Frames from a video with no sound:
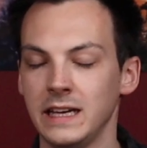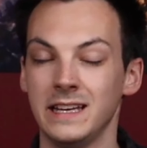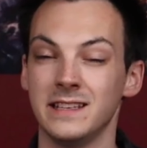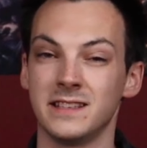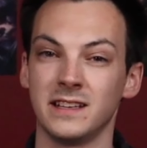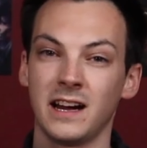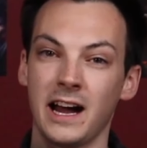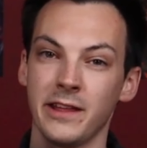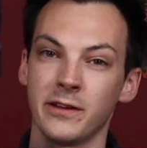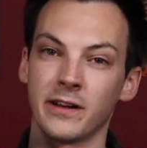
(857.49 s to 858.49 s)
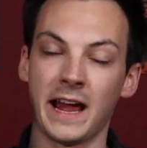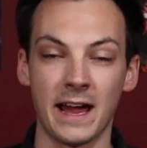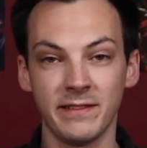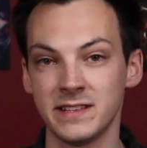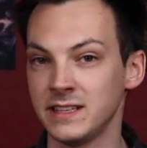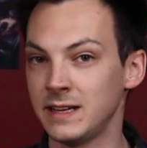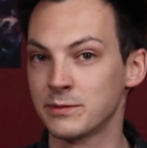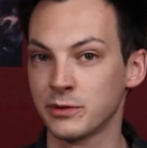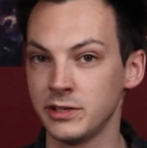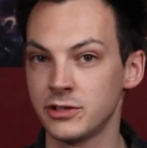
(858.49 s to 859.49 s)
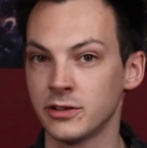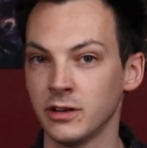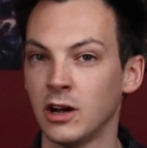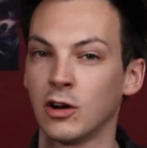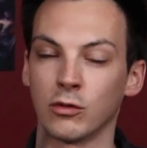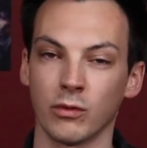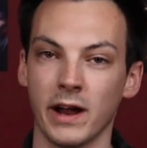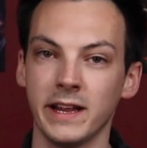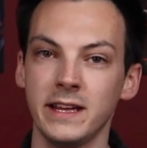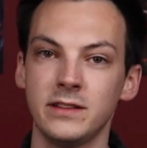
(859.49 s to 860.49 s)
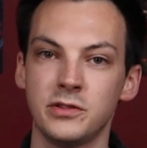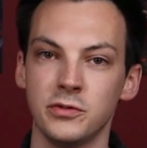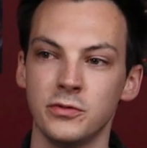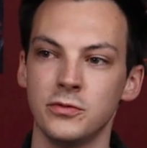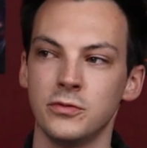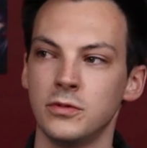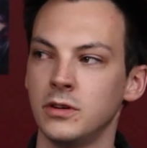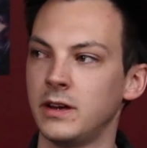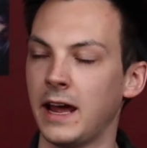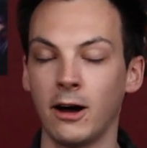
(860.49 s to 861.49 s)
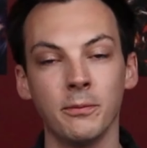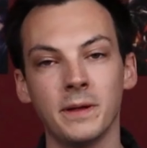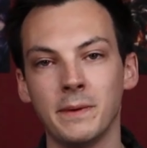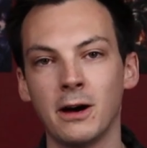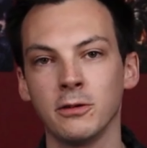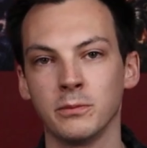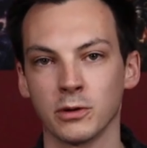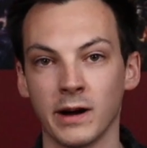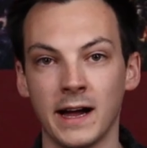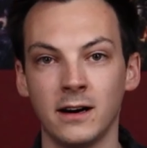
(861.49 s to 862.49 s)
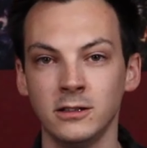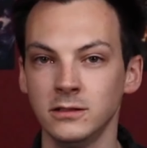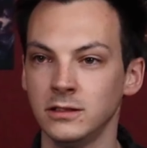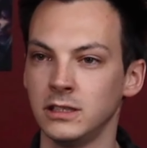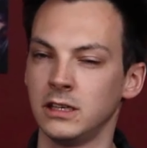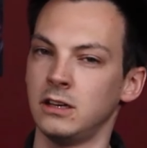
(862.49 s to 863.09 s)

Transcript: is either have a Synapse creature ready to help them out in morale,